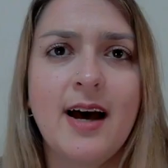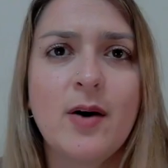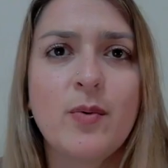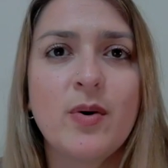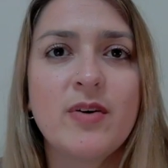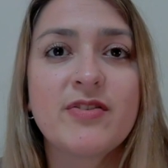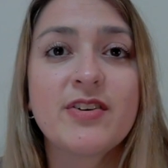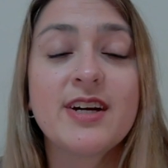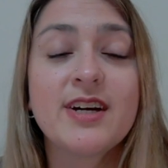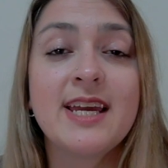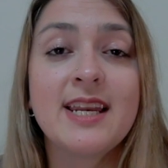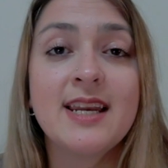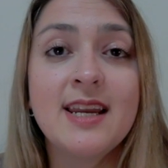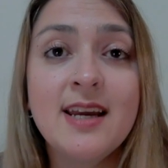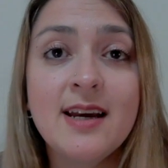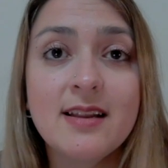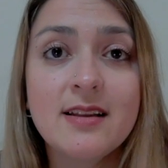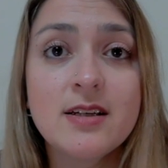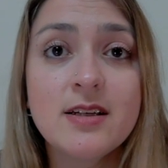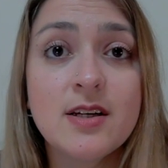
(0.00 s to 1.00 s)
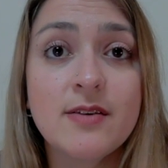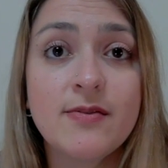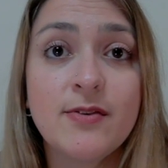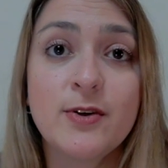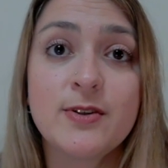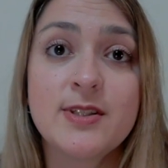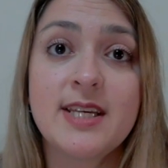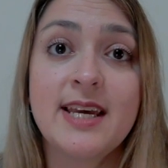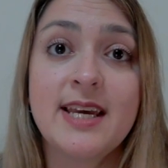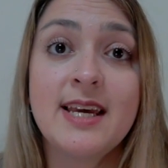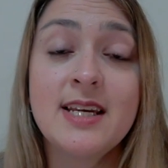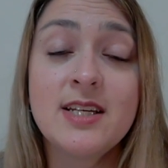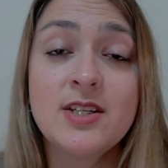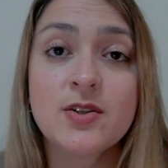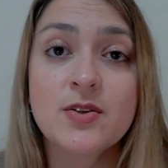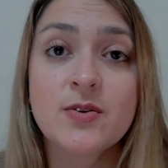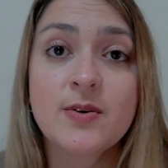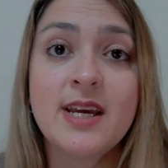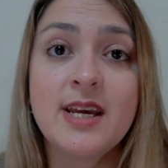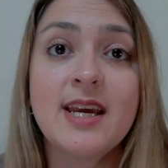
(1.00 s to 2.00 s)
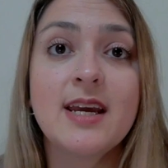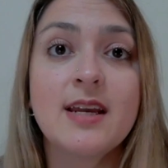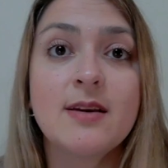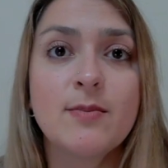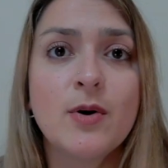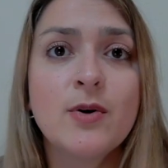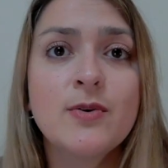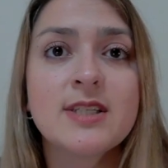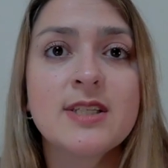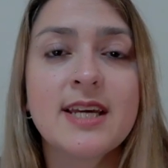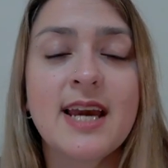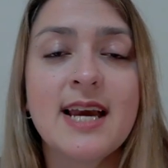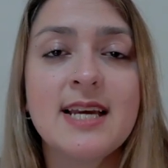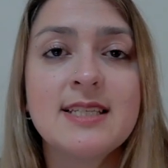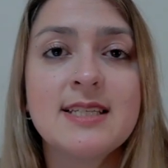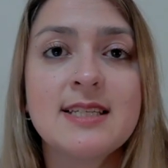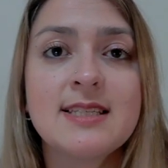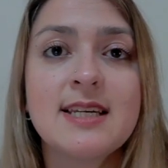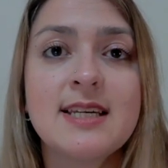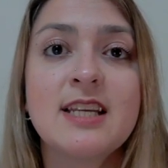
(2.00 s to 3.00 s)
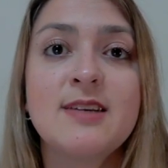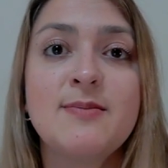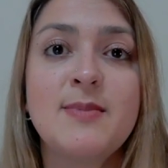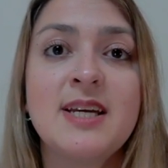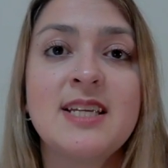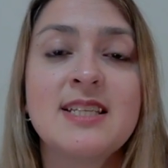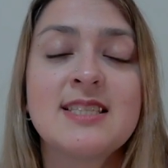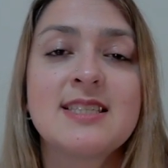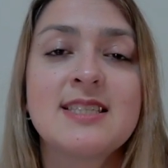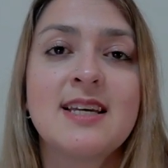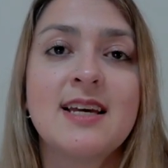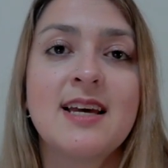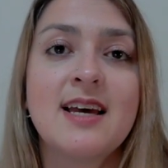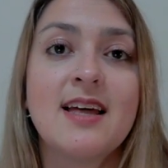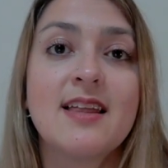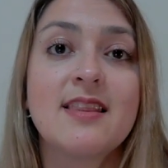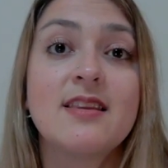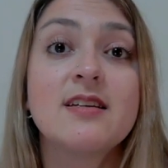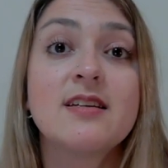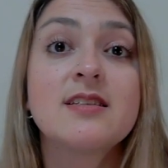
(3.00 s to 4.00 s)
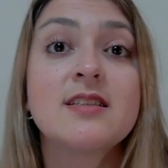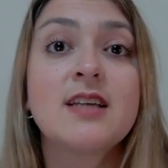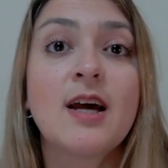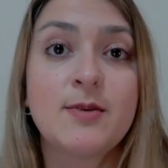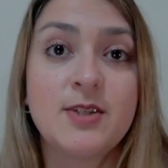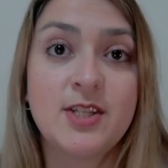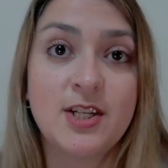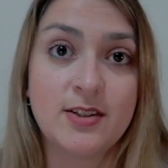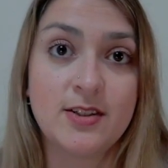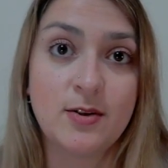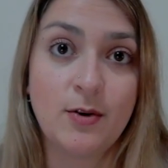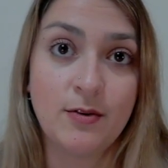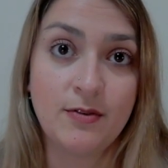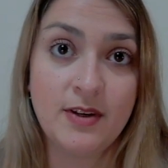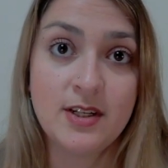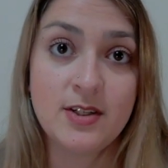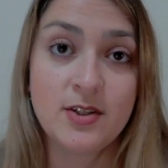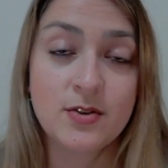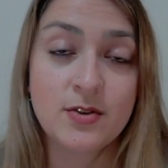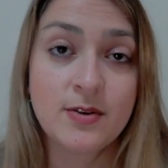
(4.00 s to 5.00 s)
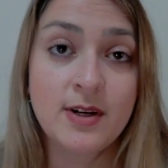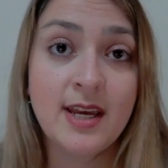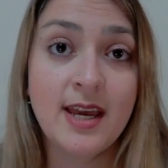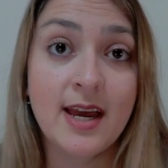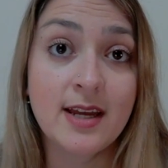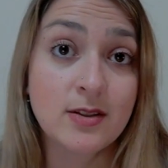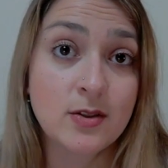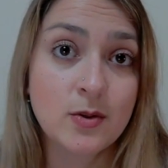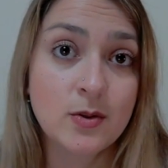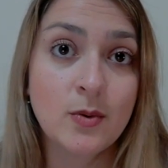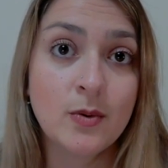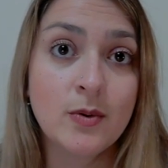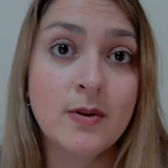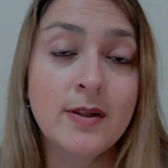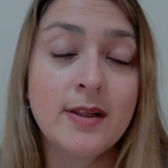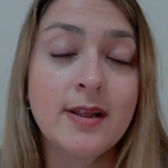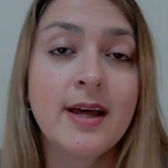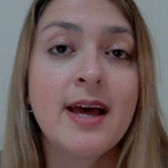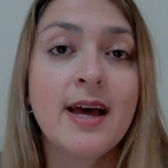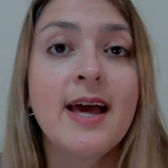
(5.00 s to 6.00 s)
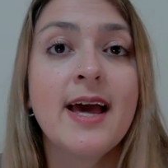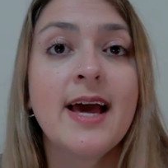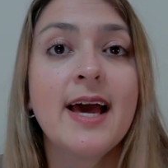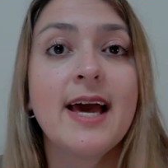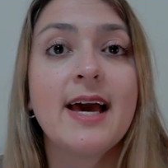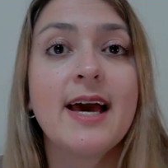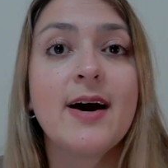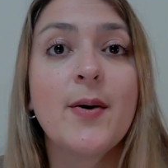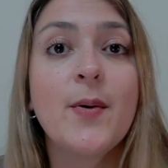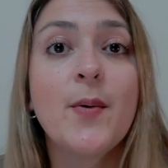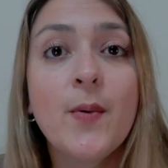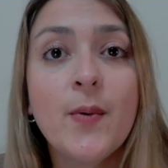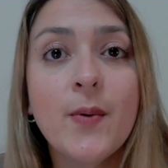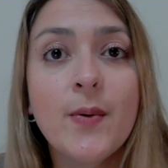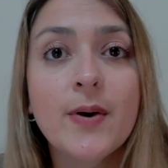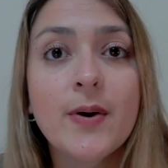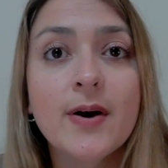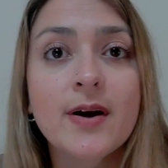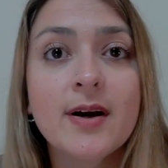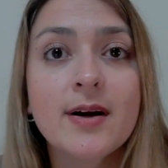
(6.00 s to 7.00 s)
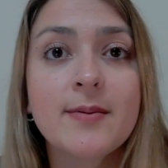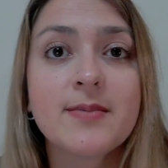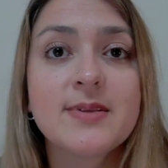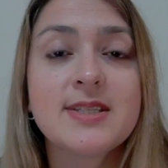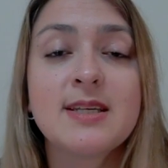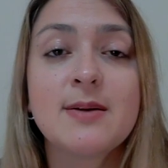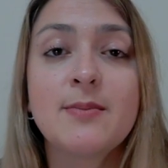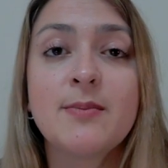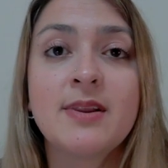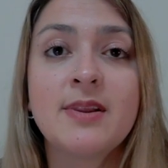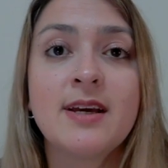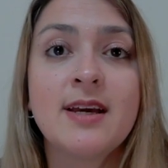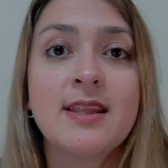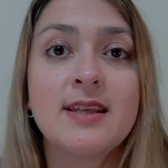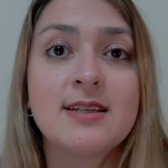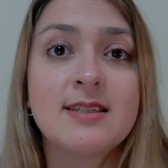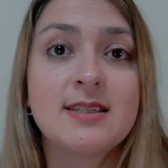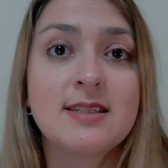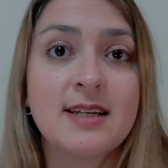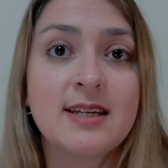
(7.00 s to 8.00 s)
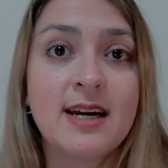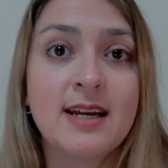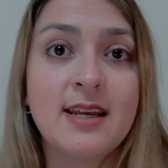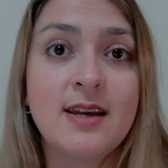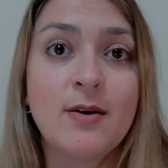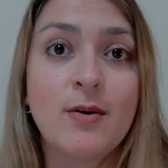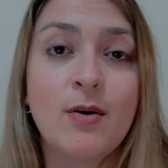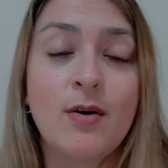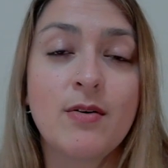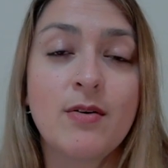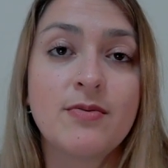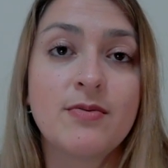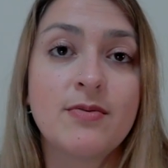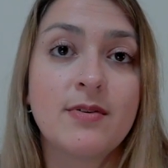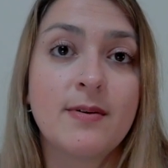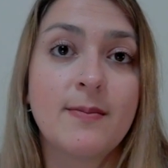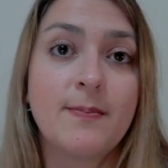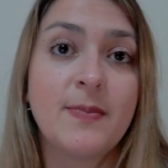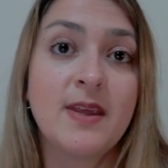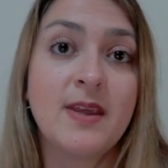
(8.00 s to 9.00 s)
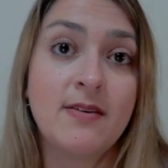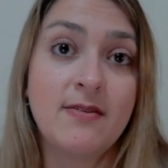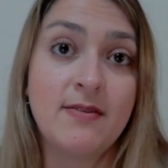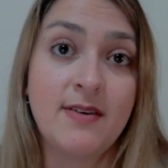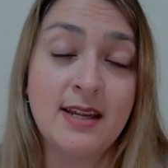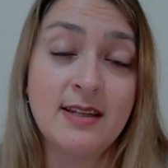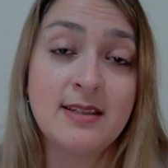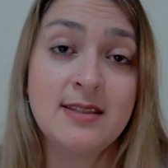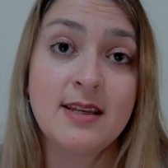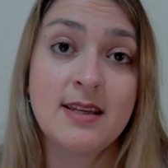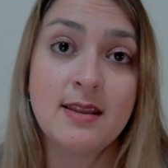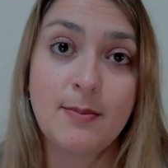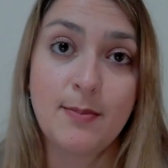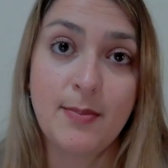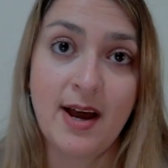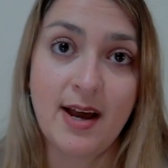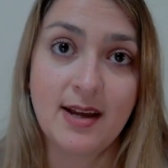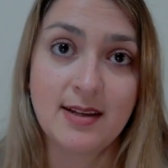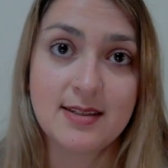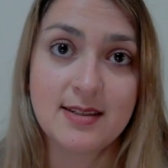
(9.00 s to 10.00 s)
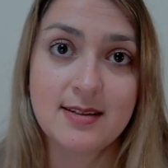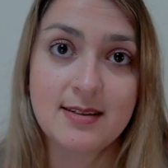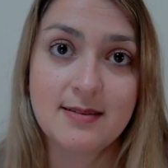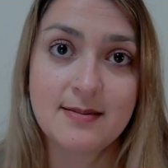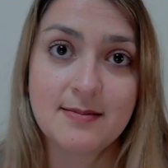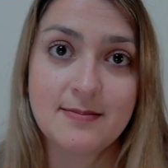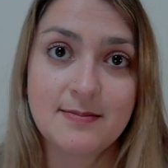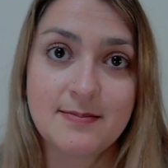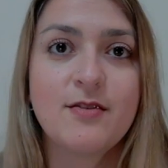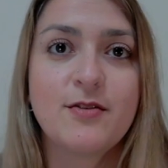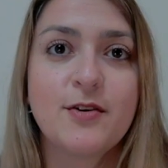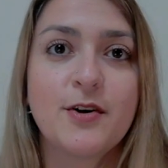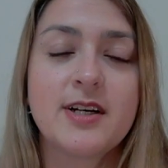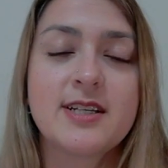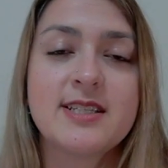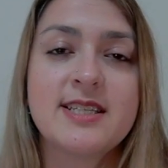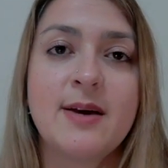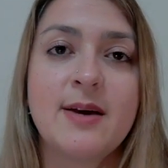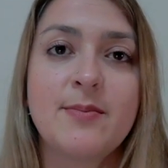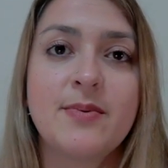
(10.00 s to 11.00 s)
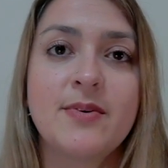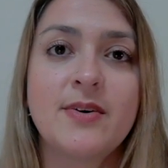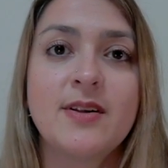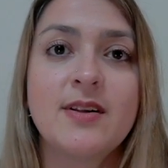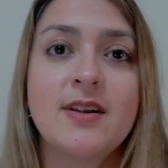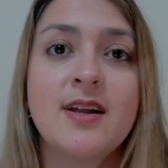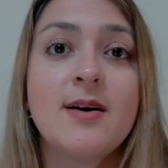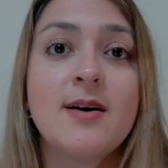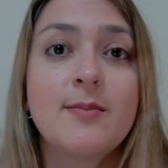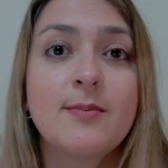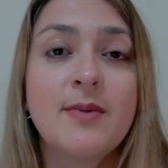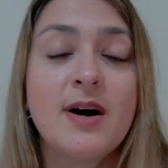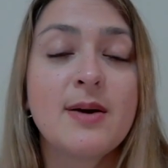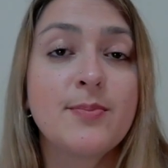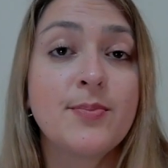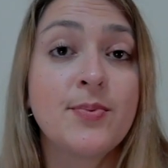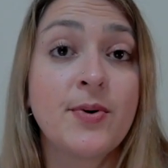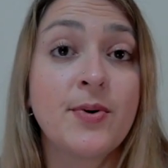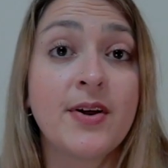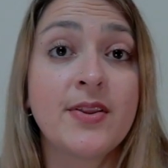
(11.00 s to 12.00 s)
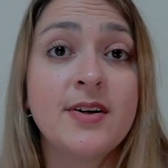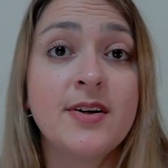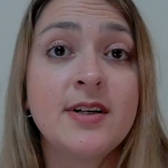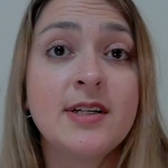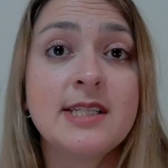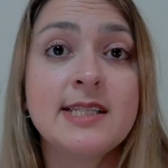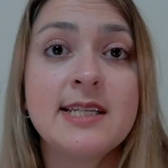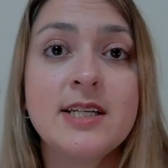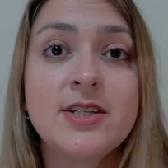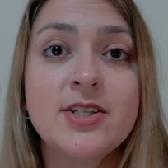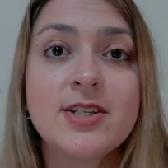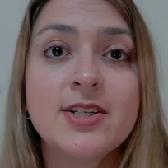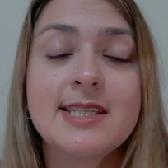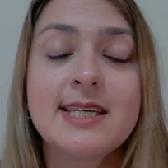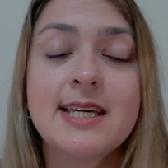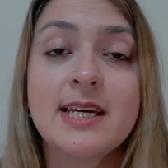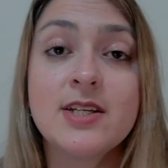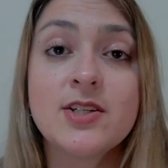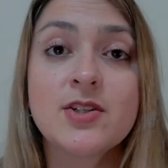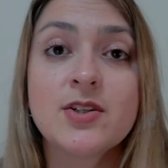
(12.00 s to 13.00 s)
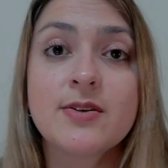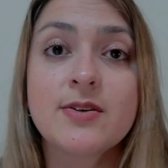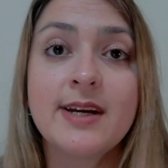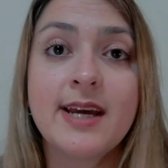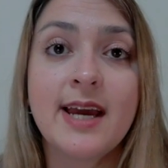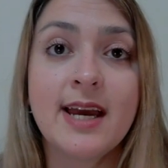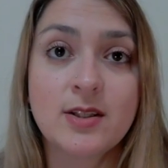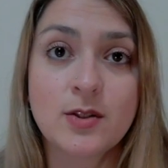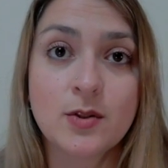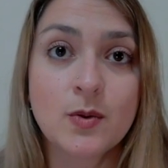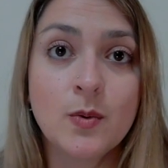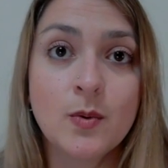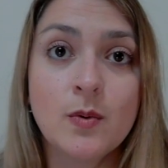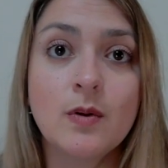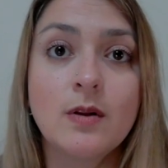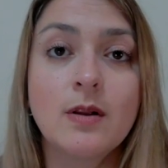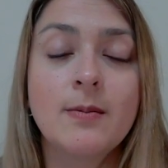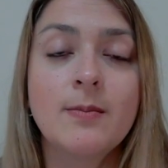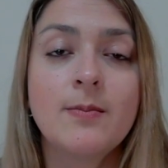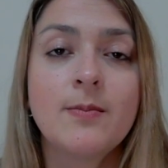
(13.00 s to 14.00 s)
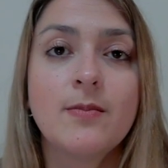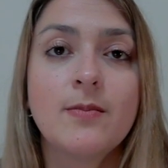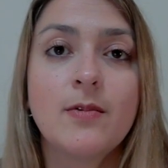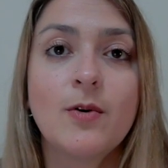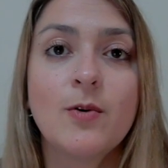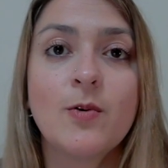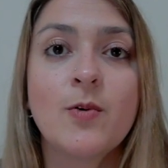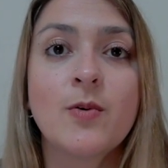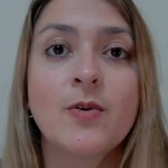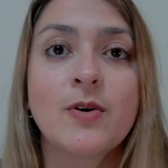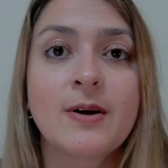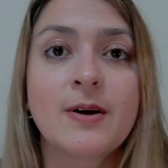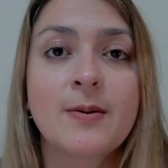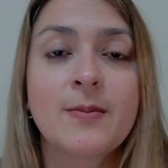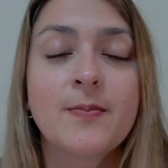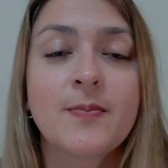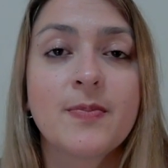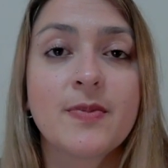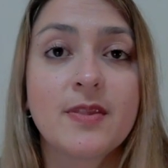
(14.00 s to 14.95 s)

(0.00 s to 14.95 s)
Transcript: However, in English, if you say history, in most cases it means the subject of history at school or simply the study of events in the past. For example, my brother teaches history at school, or